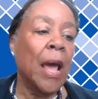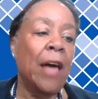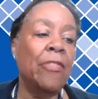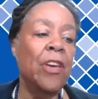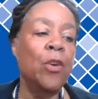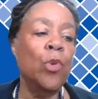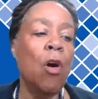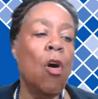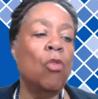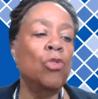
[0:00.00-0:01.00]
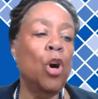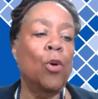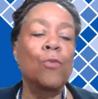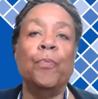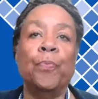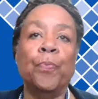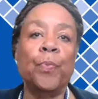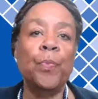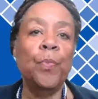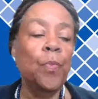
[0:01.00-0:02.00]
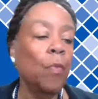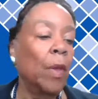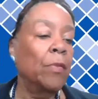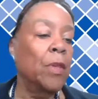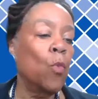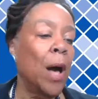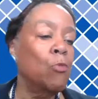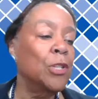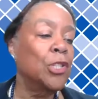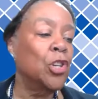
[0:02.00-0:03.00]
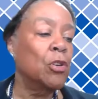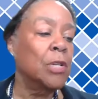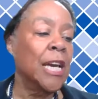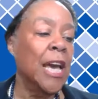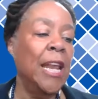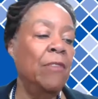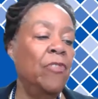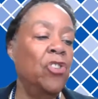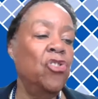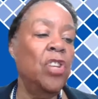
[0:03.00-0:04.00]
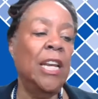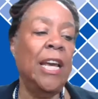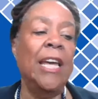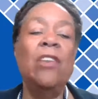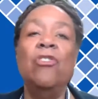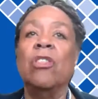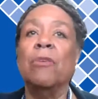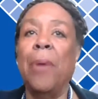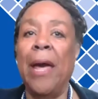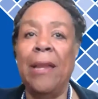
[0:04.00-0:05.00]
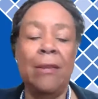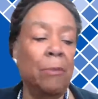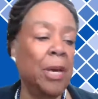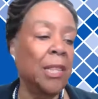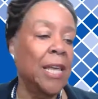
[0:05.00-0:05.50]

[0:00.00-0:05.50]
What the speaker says: I think we all know that while we certainly can envision an end to the pandemic